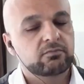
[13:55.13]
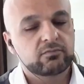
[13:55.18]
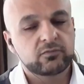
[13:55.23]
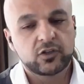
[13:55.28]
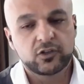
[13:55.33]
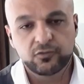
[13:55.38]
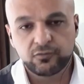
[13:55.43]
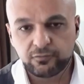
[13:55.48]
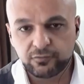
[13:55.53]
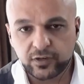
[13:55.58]

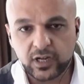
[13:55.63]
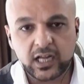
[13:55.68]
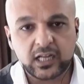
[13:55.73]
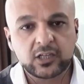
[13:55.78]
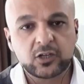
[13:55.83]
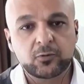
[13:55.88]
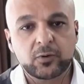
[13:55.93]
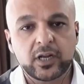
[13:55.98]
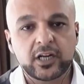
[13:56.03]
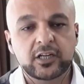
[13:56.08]
If not
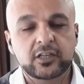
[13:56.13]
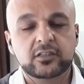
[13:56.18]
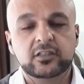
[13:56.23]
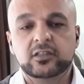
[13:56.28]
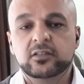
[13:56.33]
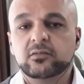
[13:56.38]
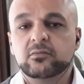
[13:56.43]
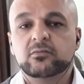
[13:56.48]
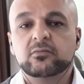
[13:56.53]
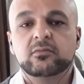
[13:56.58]
credit,
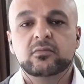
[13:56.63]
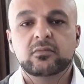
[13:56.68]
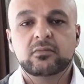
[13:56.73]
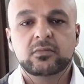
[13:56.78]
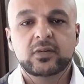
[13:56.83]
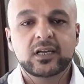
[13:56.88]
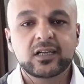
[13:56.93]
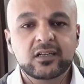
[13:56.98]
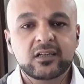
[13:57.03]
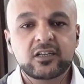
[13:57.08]

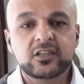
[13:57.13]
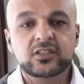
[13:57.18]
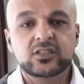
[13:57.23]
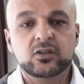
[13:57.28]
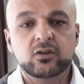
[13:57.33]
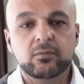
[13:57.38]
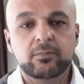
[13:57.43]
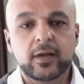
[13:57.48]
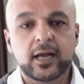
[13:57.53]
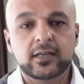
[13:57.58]
at least
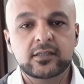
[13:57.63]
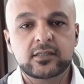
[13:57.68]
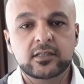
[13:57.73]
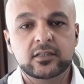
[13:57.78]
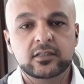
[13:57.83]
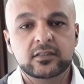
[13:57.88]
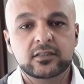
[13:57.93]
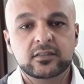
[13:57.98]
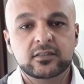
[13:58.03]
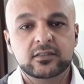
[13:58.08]
you'll pass it.
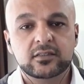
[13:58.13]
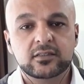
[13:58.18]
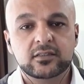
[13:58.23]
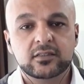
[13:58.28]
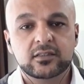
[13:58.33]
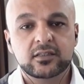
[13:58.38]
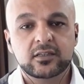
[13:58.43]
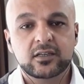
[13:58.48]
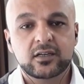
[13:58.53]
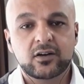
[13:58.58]

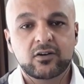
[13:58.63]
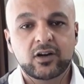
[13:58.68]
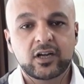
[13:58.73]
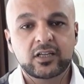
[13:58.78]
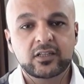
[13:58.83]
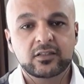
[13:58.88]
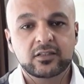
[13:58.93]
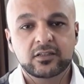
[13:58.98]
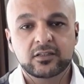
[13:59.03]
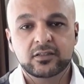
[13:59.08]
All
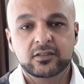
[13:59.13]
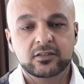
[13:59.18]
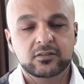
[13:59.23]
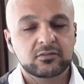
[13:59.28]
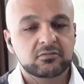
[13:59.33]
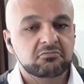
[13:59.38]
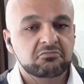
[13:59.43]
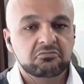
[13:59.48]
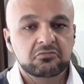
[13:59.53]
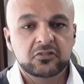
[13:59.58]
right?
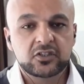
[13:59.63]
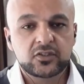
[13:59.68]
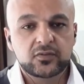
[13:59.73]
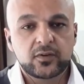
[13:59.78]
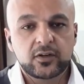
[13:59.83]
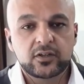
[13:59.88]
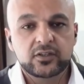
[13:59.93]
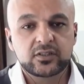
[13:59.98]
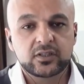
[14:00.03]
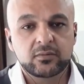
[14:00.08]
It's
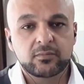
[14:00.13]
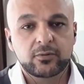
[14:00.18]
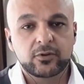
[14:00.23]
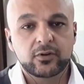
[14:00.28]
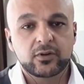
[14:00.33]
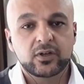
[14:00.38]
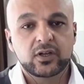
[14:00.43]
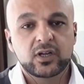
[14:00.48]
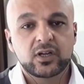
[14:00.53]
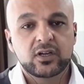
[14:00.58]
very simple.
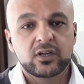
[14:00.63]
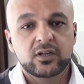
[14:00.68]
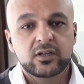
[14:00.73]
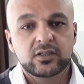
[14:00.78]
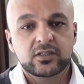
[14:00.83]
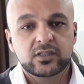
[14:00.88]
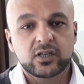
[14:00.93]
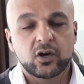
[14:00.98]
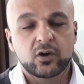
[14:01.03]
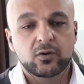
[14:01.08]

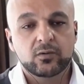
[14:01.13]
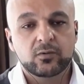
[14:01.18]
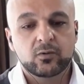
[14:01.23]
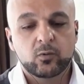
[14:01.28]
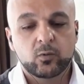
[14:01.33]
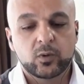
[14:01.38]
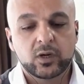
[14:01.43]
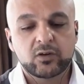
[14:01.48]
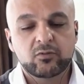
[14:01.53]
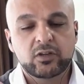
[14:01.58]
So,
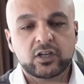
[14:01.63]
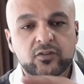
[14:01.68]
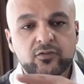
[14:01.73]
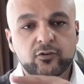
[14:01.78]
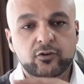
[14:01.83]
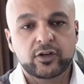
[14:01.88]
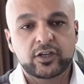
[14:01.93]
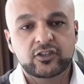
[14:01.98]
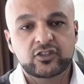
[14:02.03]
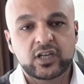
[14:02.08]
1 week
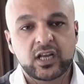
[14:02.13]
for each